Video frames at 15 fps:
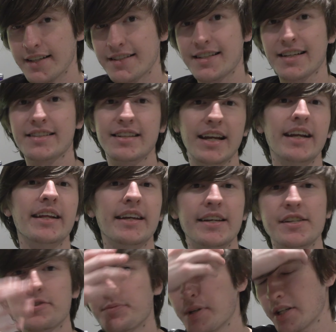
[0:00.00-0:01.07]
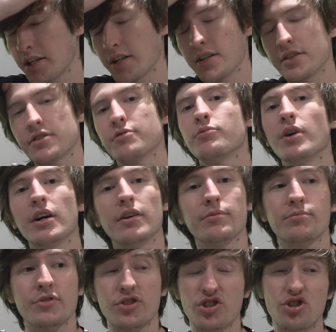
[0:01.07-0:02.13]
680 is because, well,
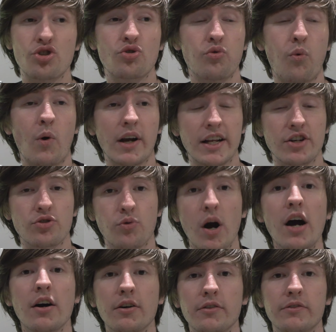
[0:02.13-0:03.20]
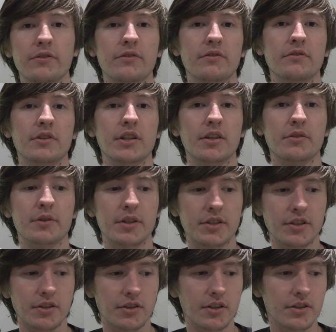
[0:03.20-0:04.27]
it's 2012.
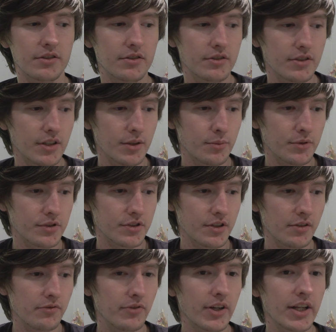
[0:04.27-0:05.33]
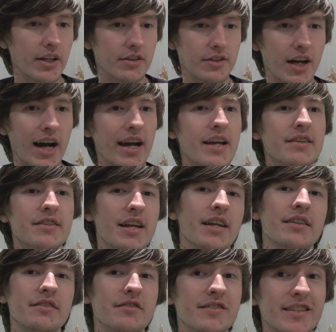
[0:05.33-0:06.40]
It was NVIDIA's highest
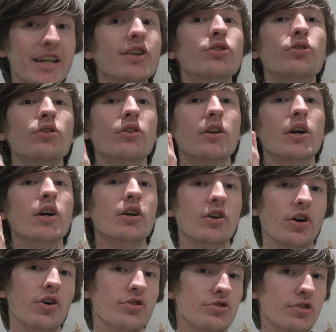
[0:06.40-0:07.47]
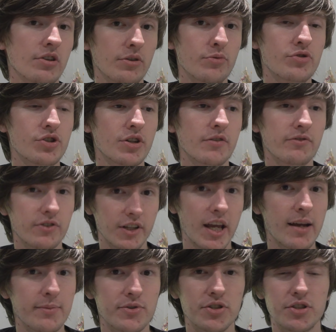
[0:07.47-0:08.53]
end single card solution for
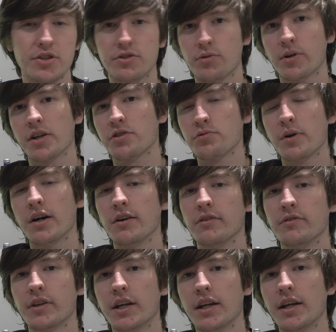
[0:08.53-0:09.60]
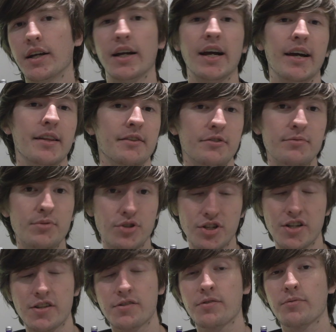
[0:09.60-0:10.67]
gamers in 2012, and this
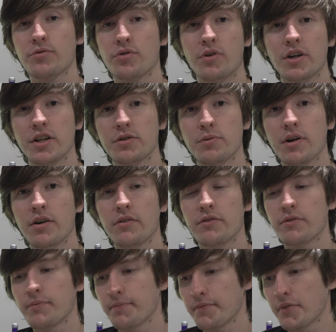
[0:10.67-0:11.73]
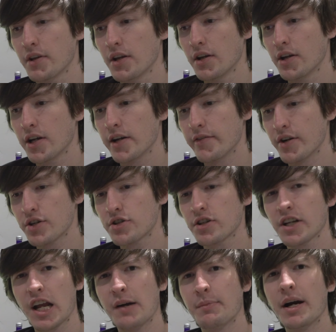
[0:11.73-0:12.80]
machine's from 2012.
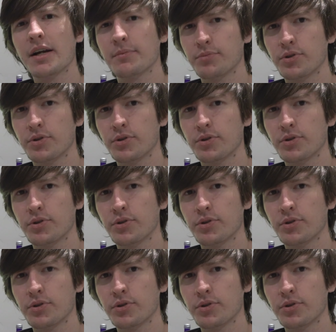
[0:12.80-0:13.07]
Eventually, I might